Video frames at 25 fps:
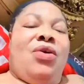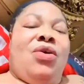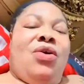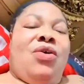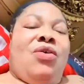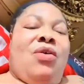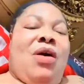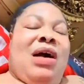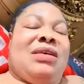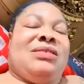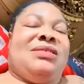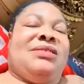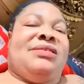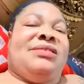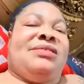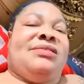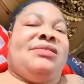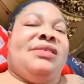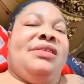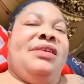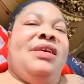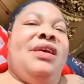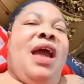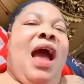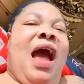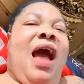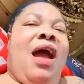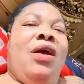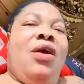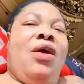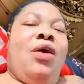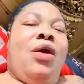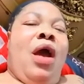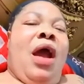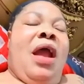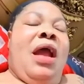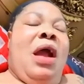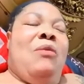Kwa siya,
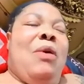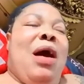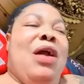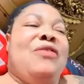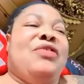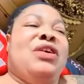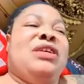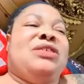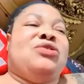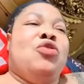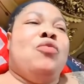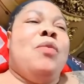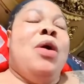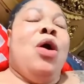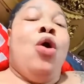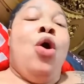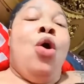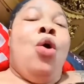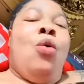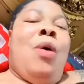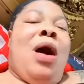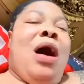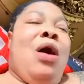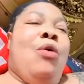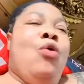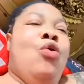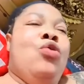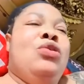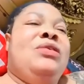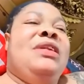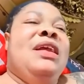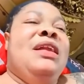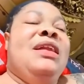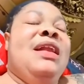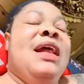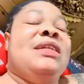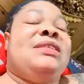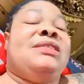ayo wajwe sube, wa u
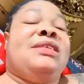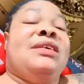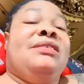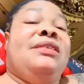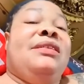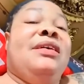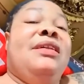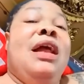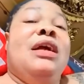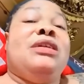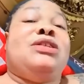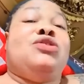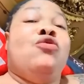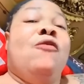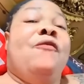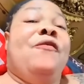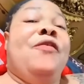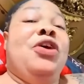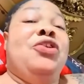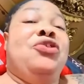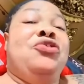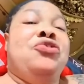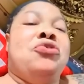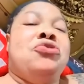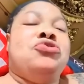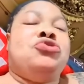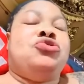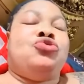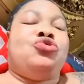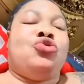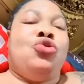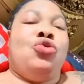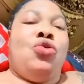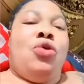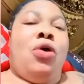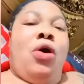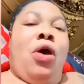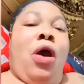delete videos.
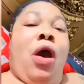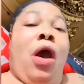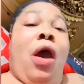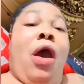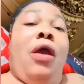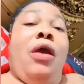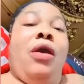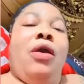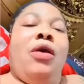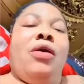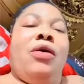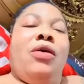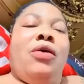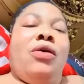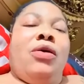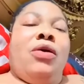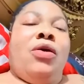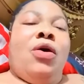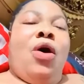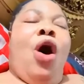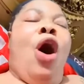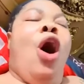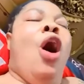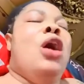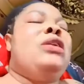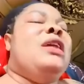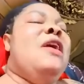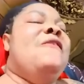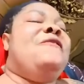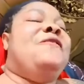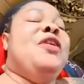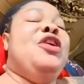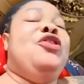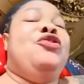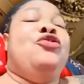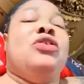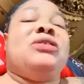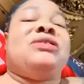Hey, all the
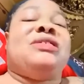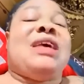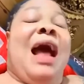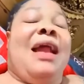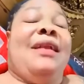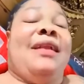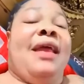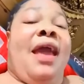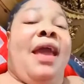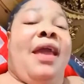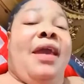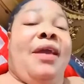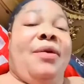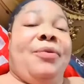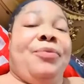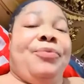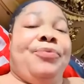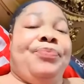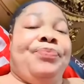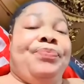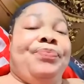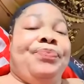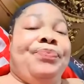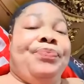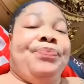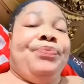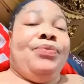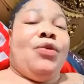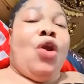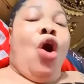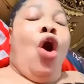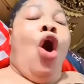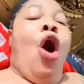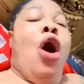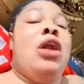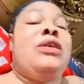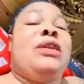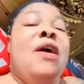videos are there.
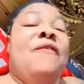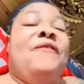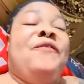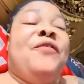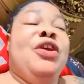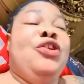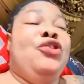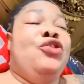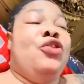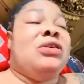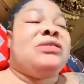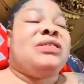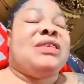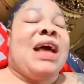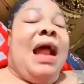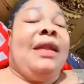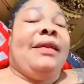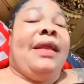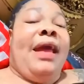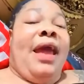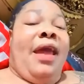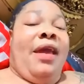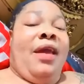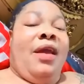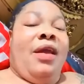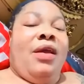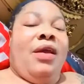All the videos are there.